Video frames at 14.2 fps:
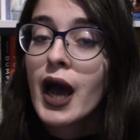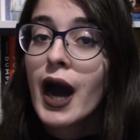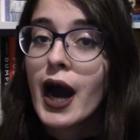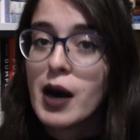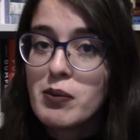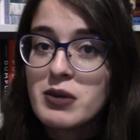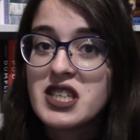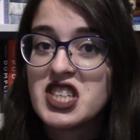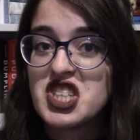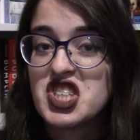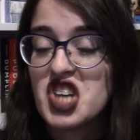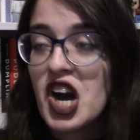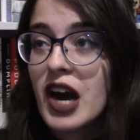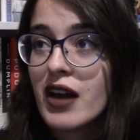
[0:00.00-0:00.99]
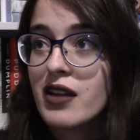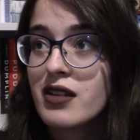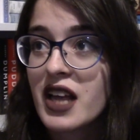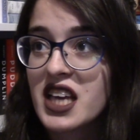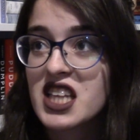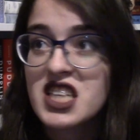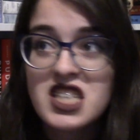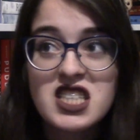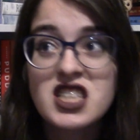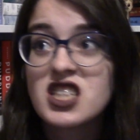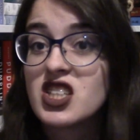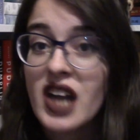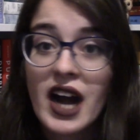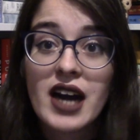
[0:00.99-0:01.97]
I'm done. Like, this is the
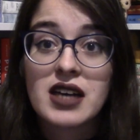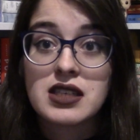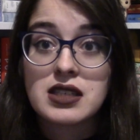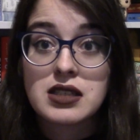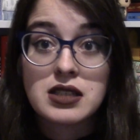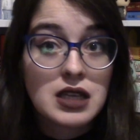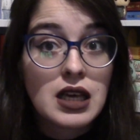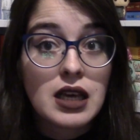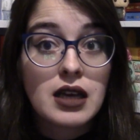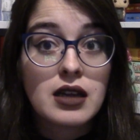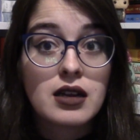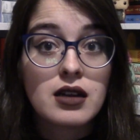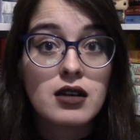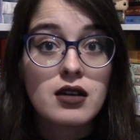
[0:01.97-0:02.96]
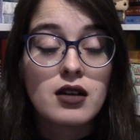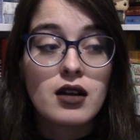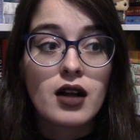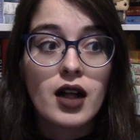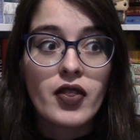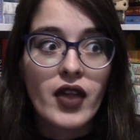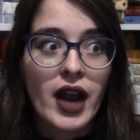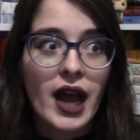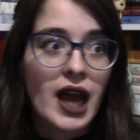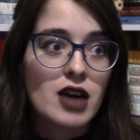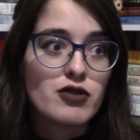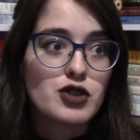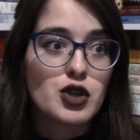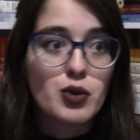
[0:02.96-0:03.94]
last scene that I
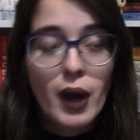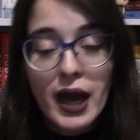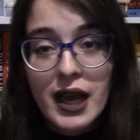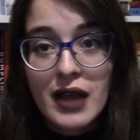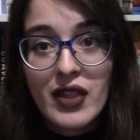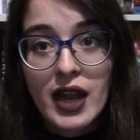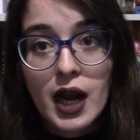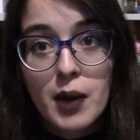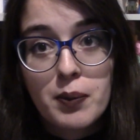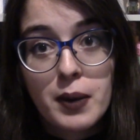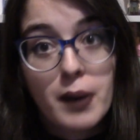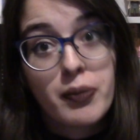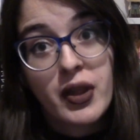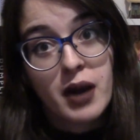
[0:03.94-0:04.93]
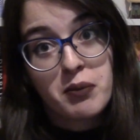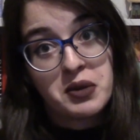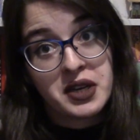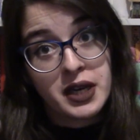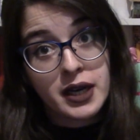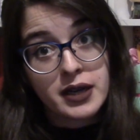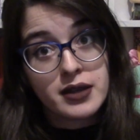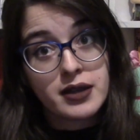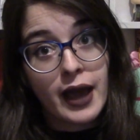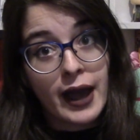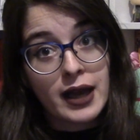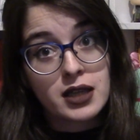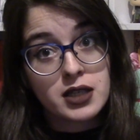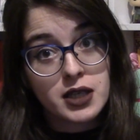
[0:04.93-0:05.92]
have to write. And then I'm done.
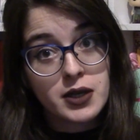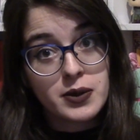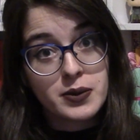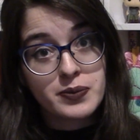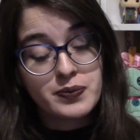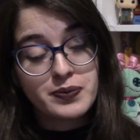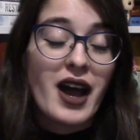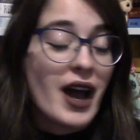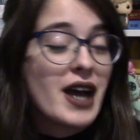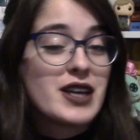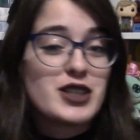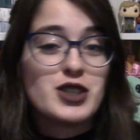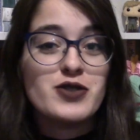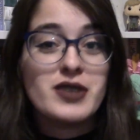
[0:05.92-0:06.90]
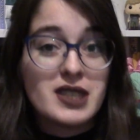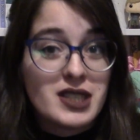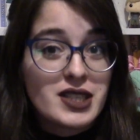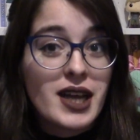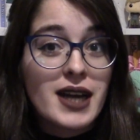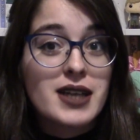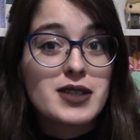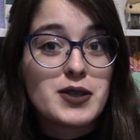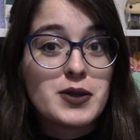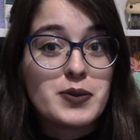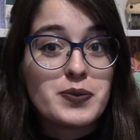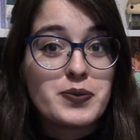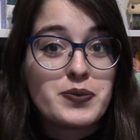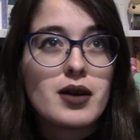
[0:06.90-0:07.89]
Act 2. I just finished Act 2,
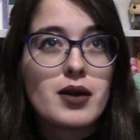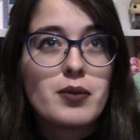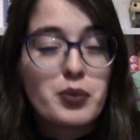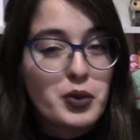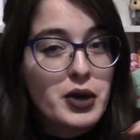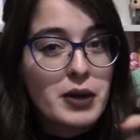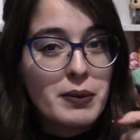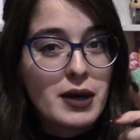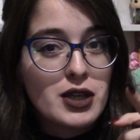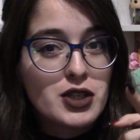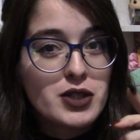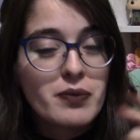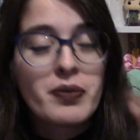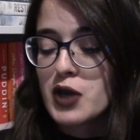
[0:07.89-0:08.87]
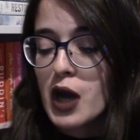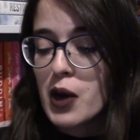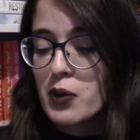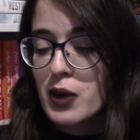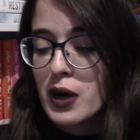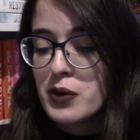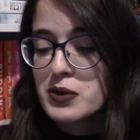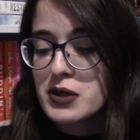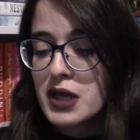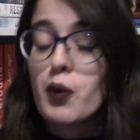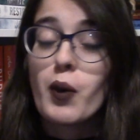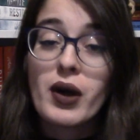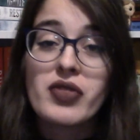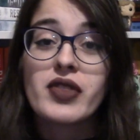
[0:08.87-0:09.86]
pretty much. I wrote
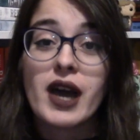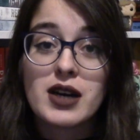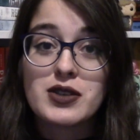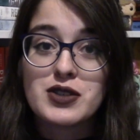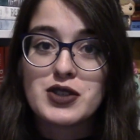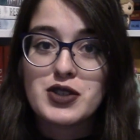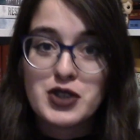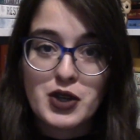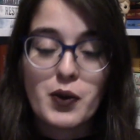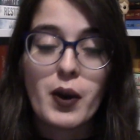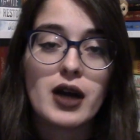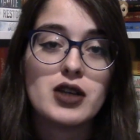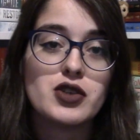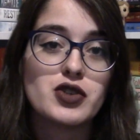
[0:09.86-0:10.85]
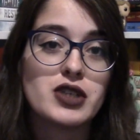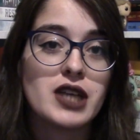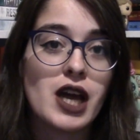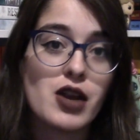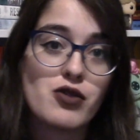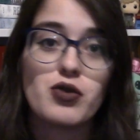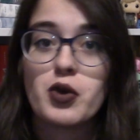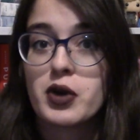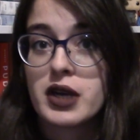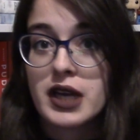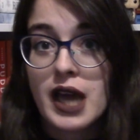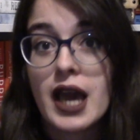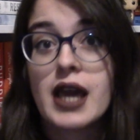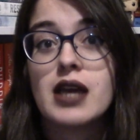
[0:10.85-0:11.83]

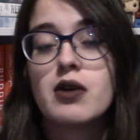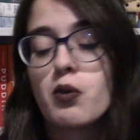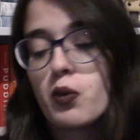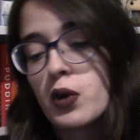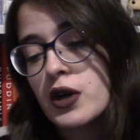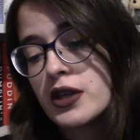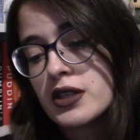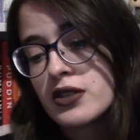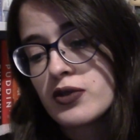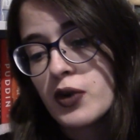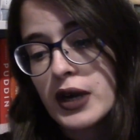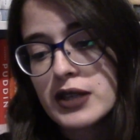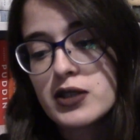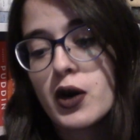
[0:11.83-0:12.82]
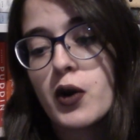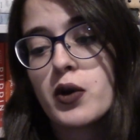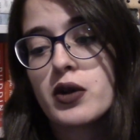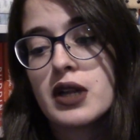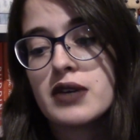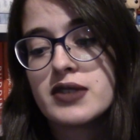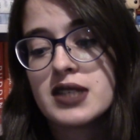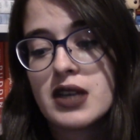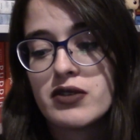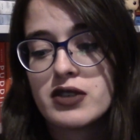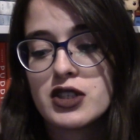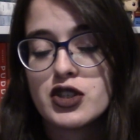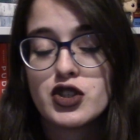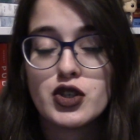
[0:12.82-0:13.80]
1,248 words for a total of
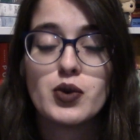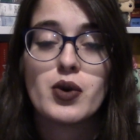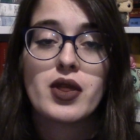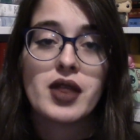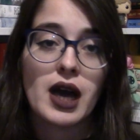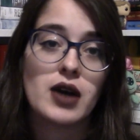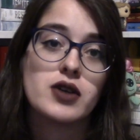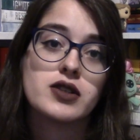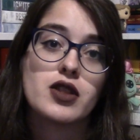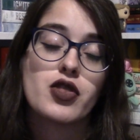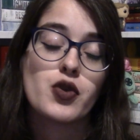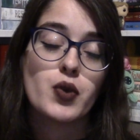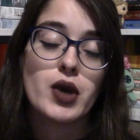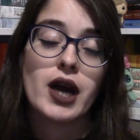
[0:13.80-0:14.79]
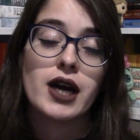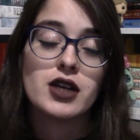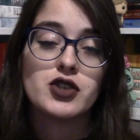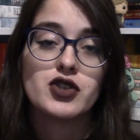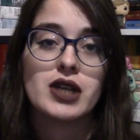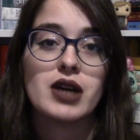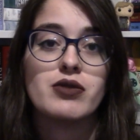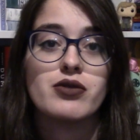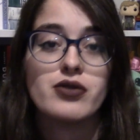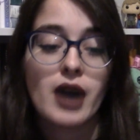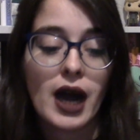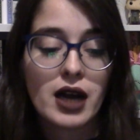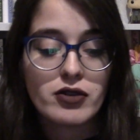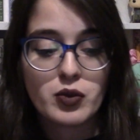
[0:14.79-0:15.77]

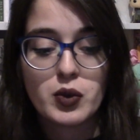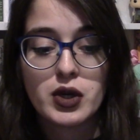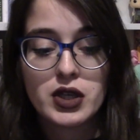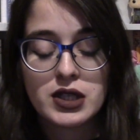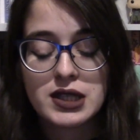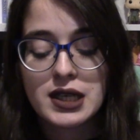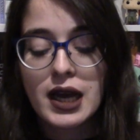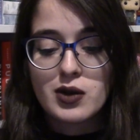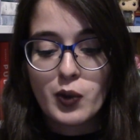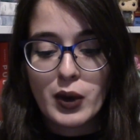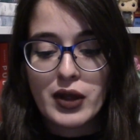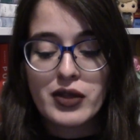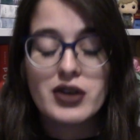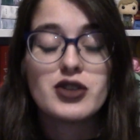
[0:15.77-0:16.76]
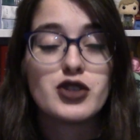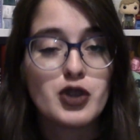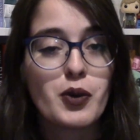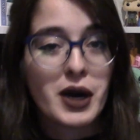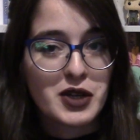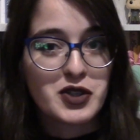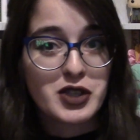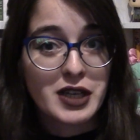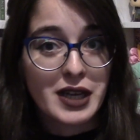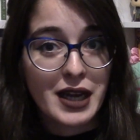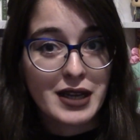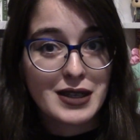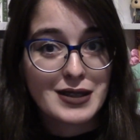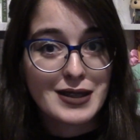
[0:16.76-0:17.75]
72,305 words with
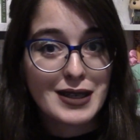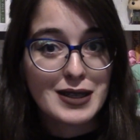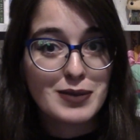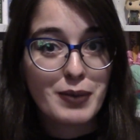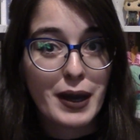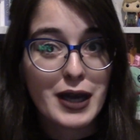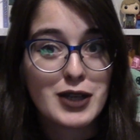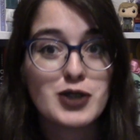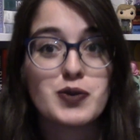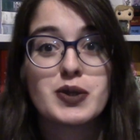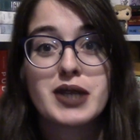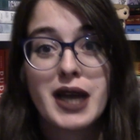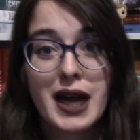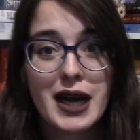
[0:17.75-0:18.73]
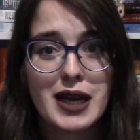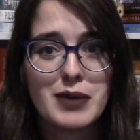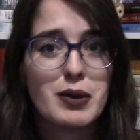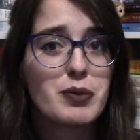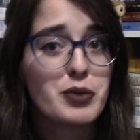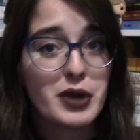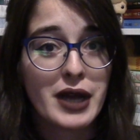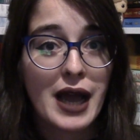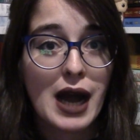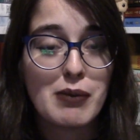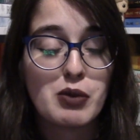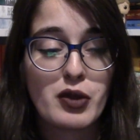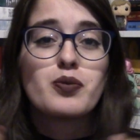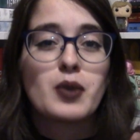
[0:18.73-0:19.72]
296 pages, which I'm pretty
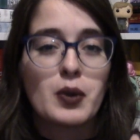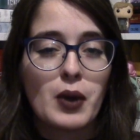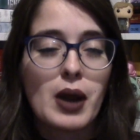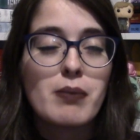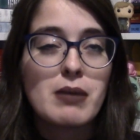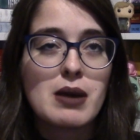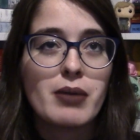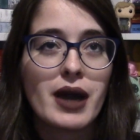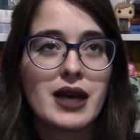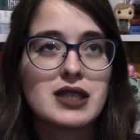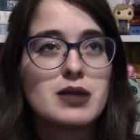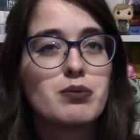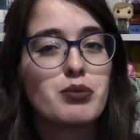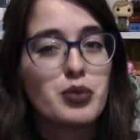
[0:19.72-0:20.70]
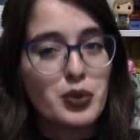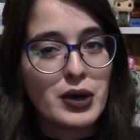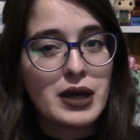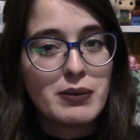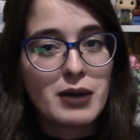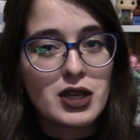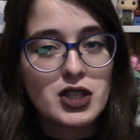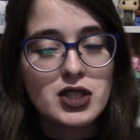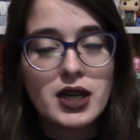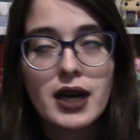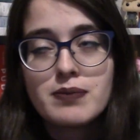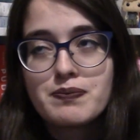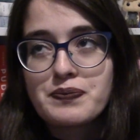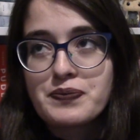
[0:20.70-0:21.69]
happy with. But what I mean by it's pretty much
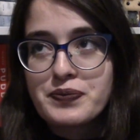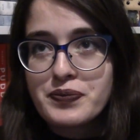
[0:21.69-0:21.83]
done